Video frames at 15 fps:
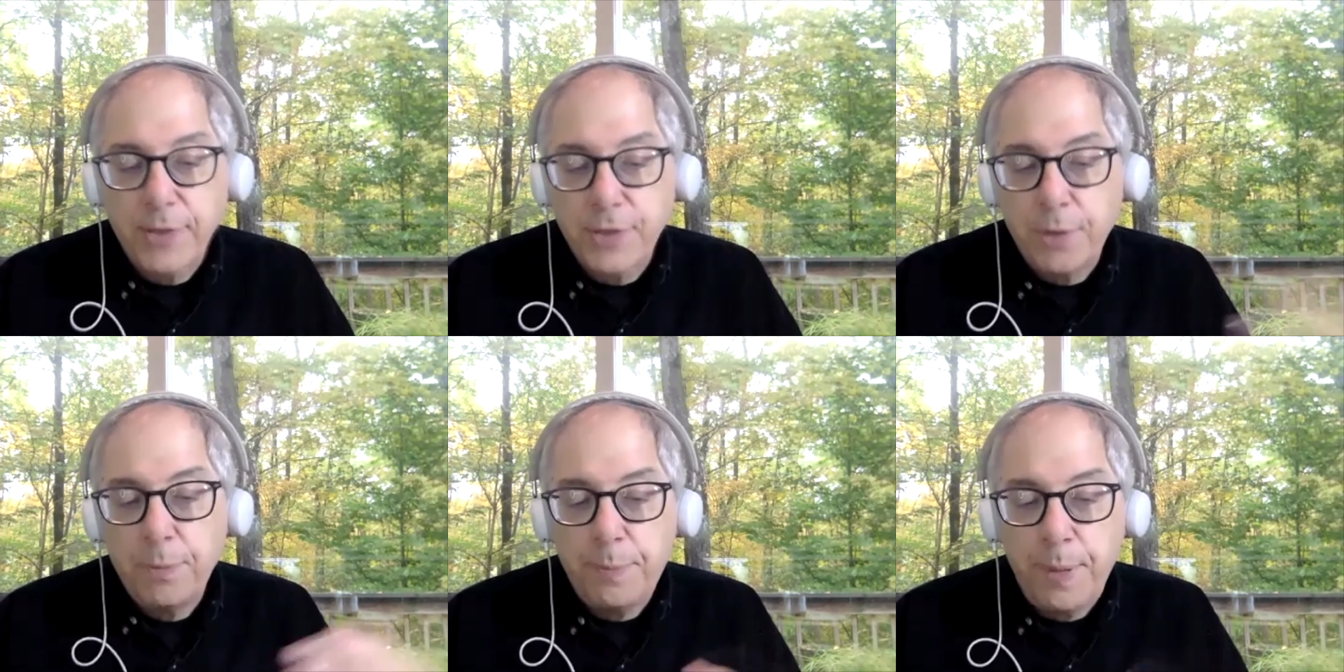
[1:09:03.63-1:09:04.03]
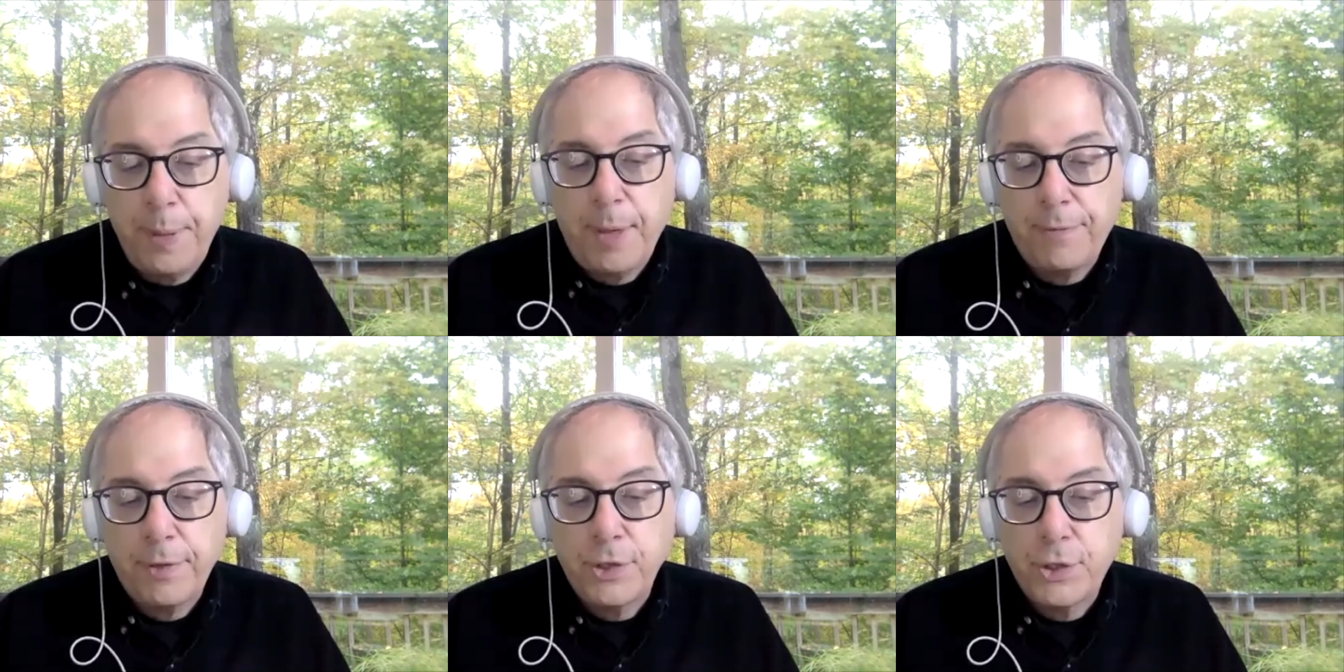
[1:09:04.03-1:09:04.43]
So
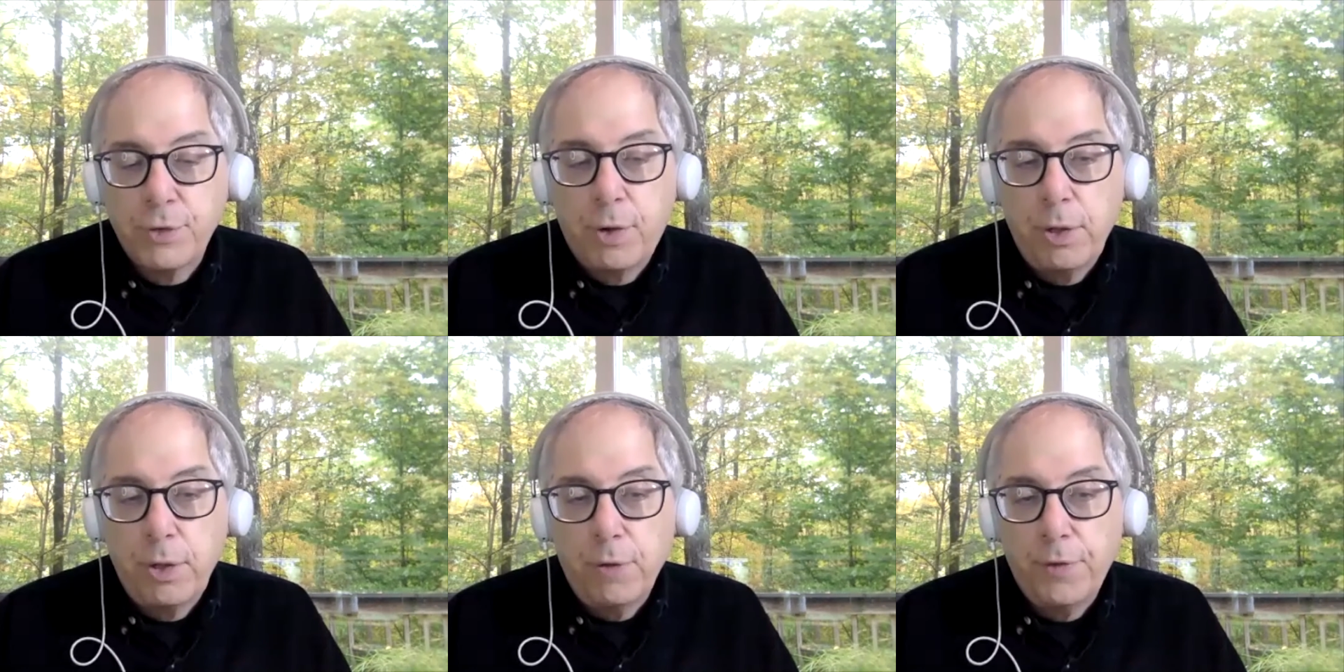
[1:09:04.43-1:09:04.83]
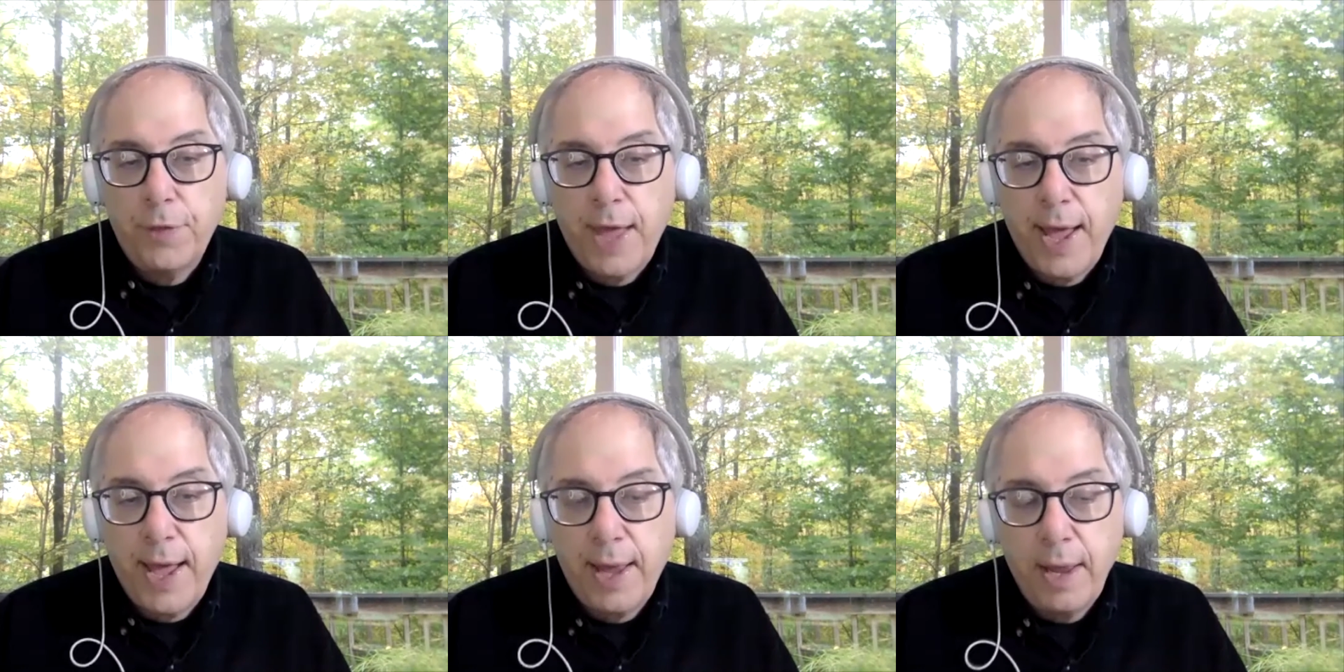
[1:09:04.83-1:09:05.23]
people have control over
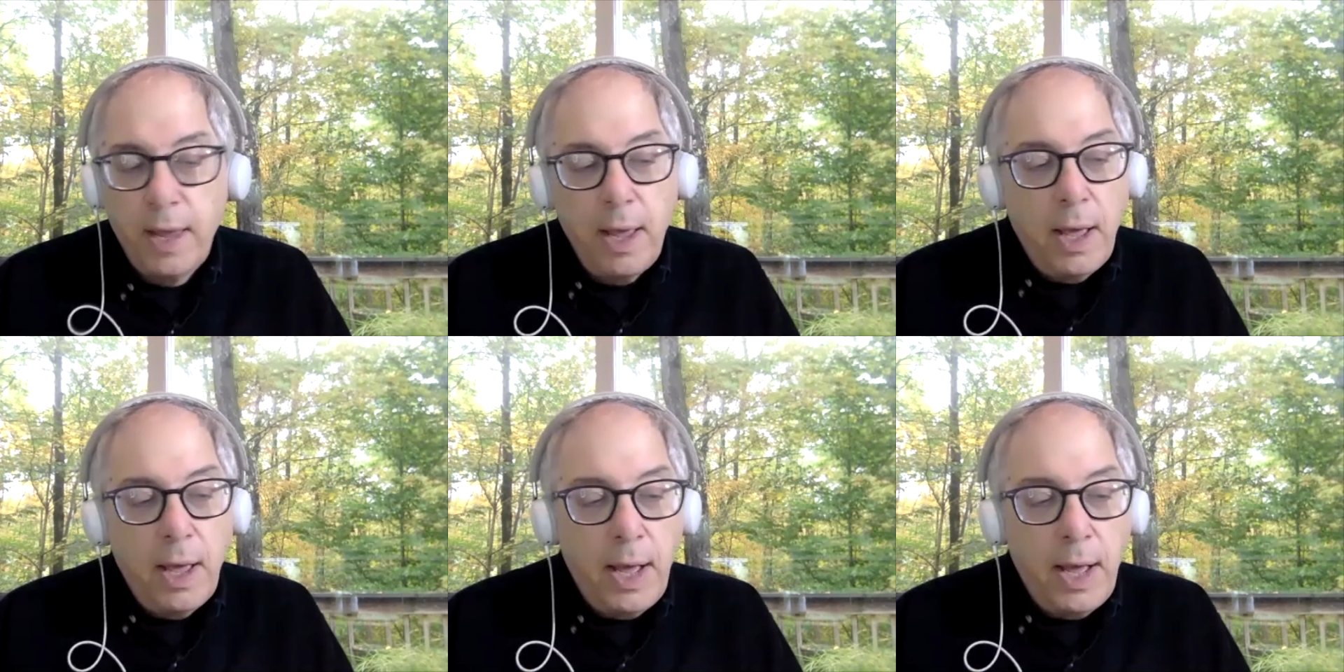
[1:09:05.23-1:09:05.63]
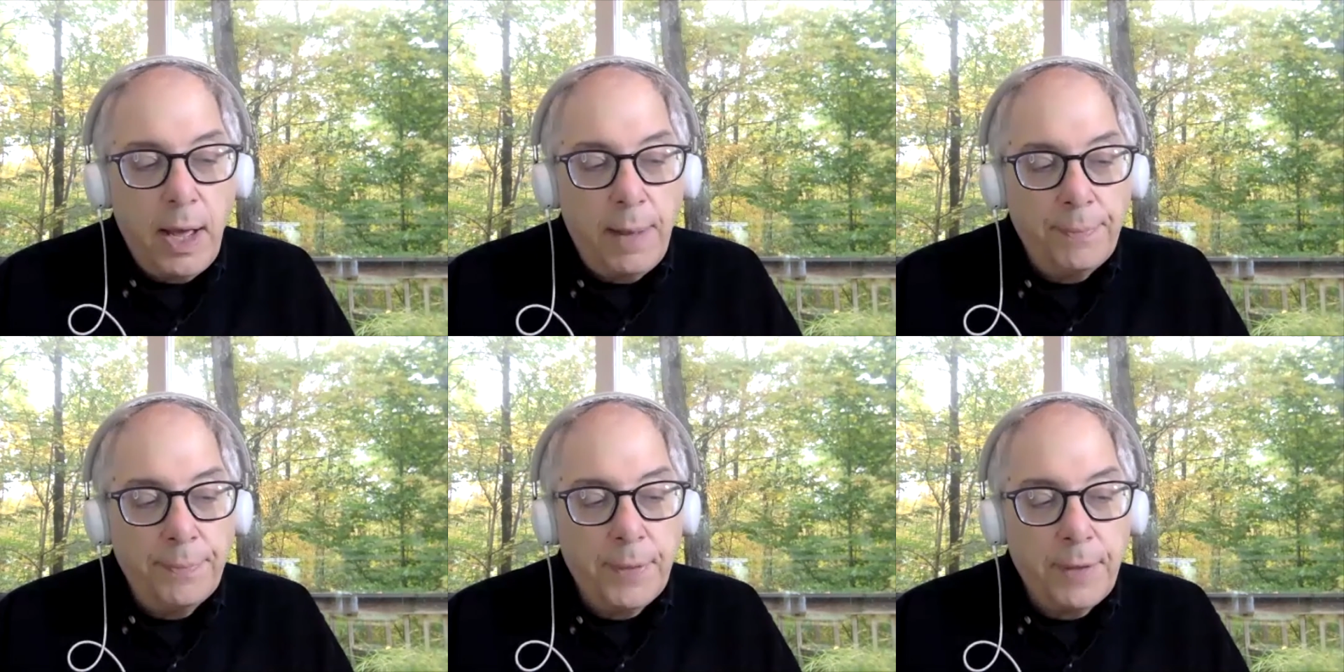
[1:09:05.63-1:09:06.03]
that.
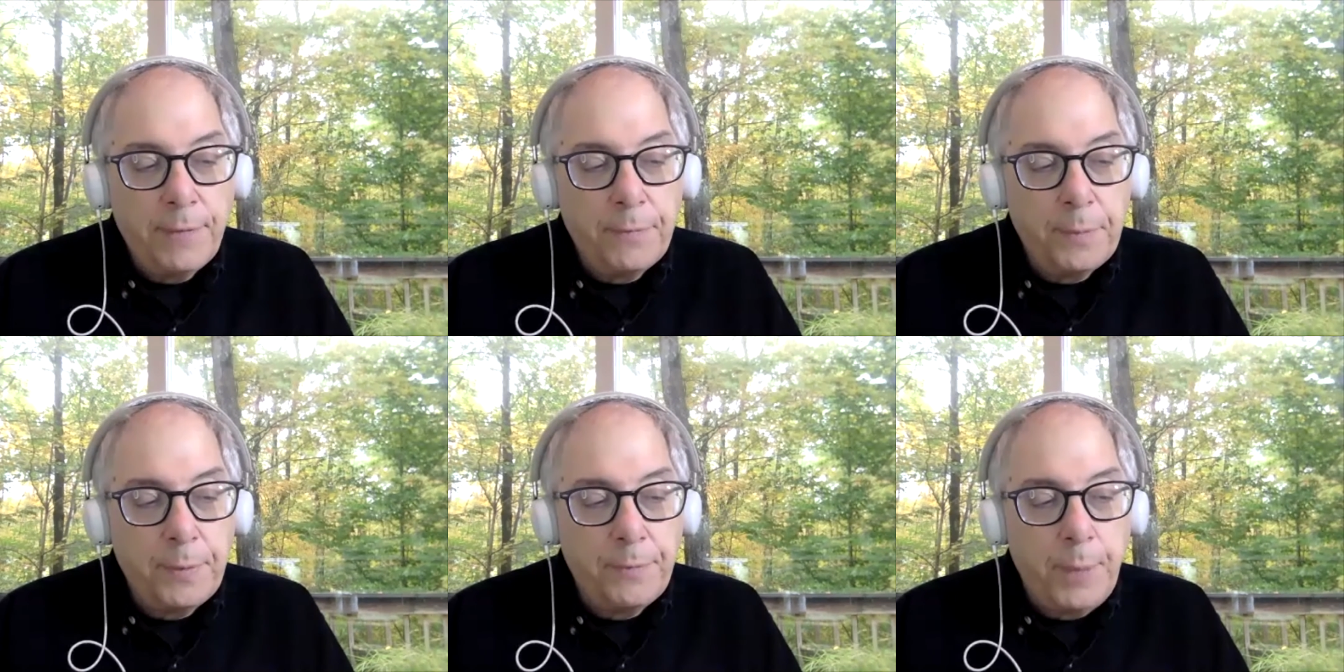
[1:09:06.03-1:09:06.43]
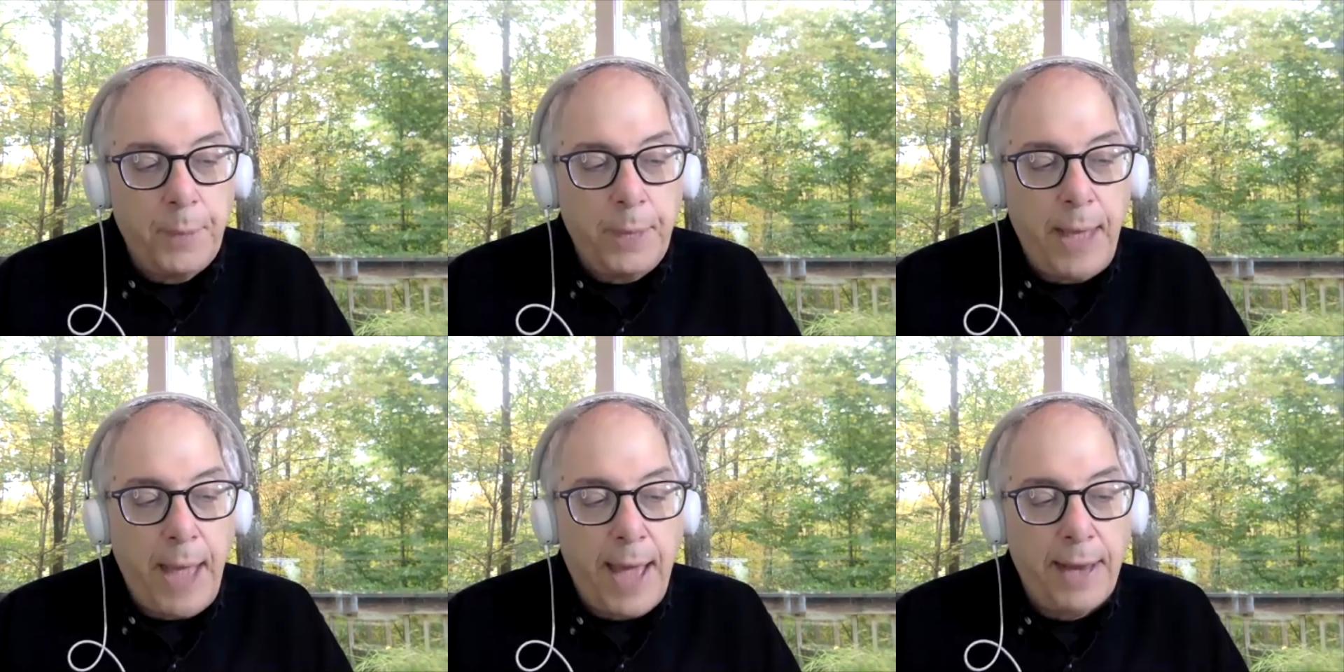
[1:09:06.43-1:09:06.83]
Um, if, if,
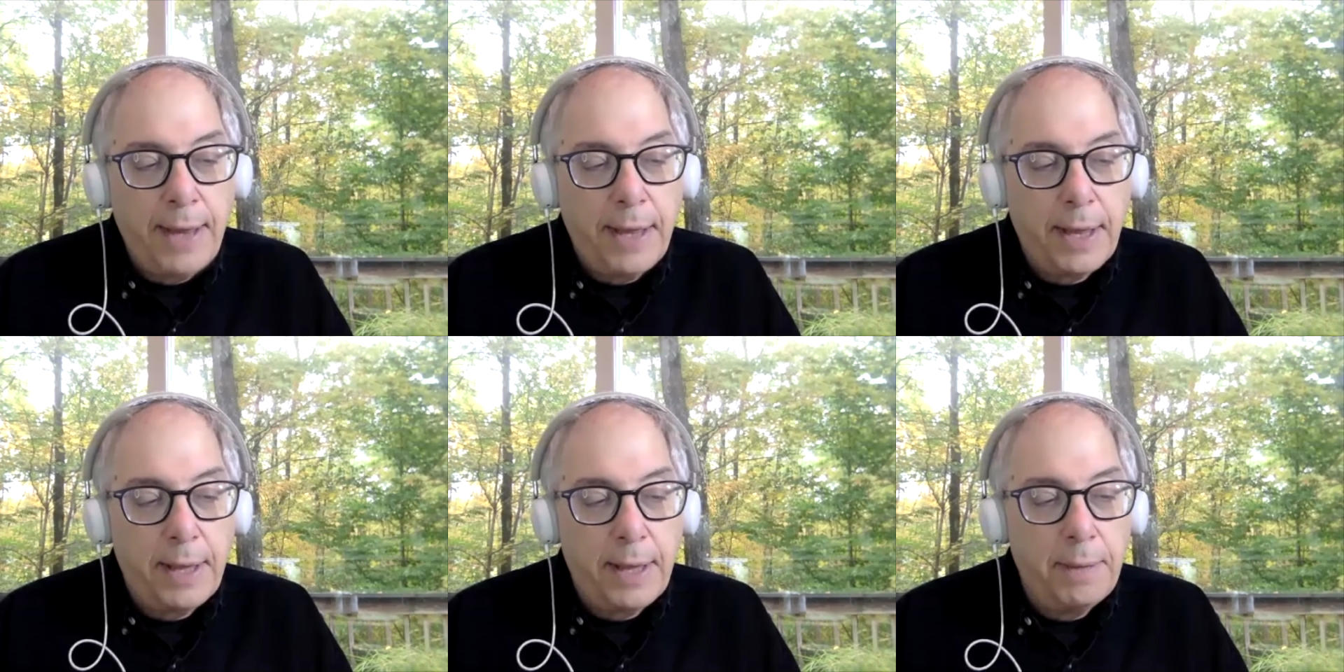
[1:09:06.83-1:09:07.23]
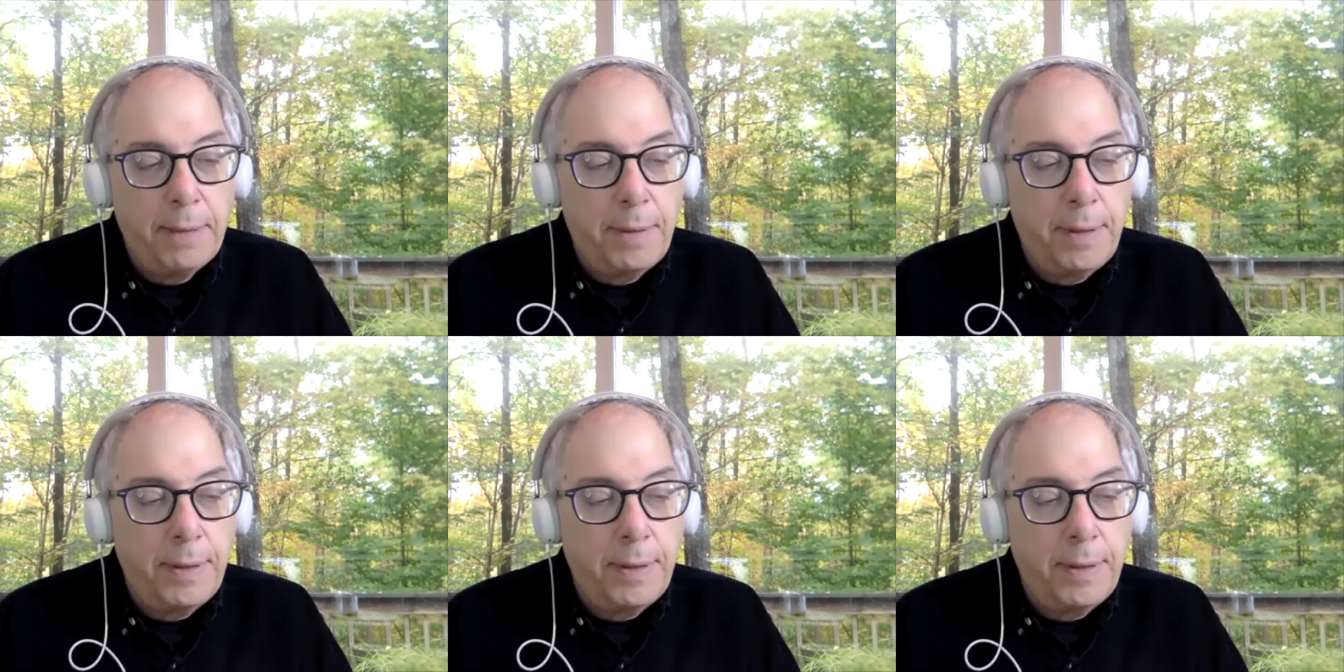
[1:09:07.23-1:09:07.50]
we had a, like a,